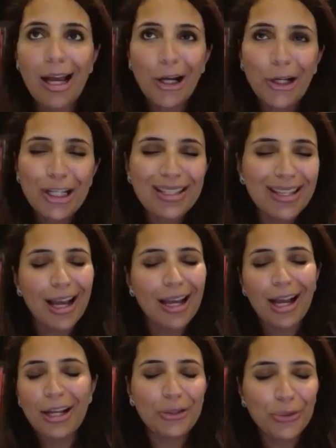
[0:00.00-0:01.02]
honestly,
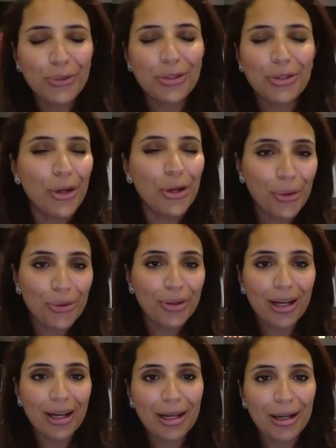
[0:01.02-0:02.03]
I don't know.
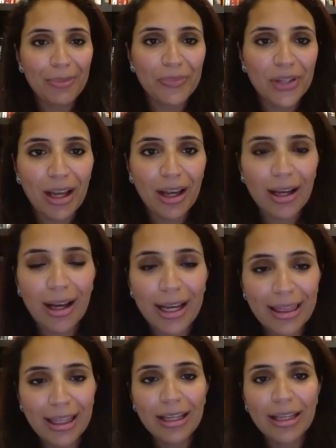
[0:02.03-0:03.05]
I
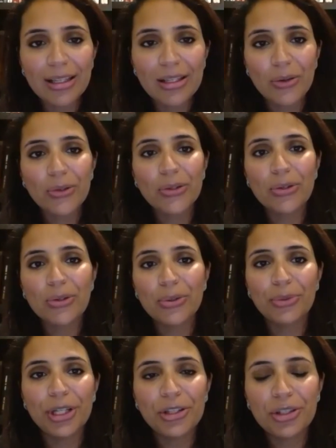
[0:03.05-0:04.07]
think it's also
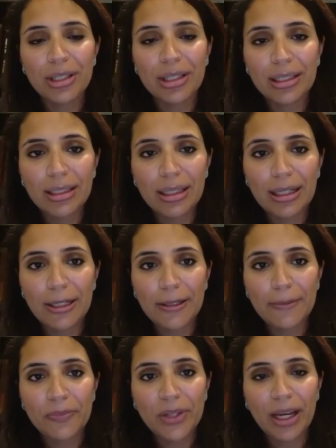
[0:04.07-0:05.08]
regional.
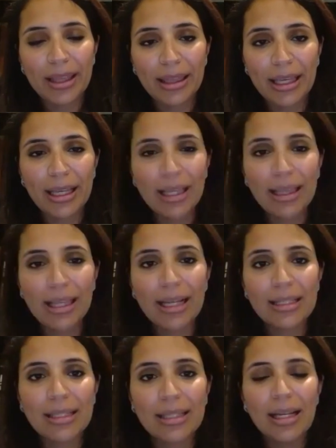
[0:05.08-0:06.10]
I think
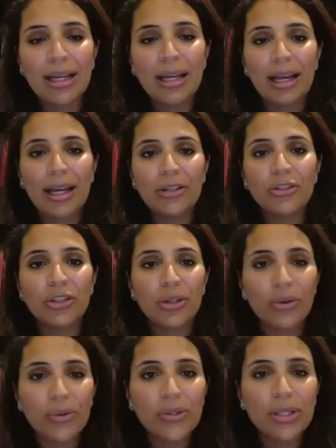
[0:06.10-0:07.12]
that
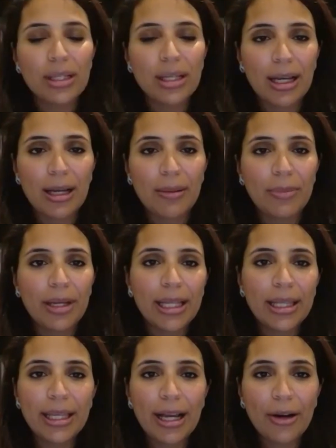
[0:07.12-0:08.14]
NGOs in
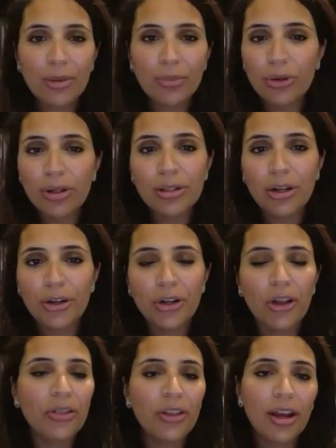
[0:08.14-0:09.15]
the Arab world are
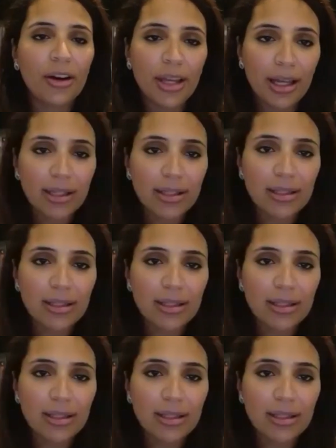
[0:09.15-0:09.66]
not there yet.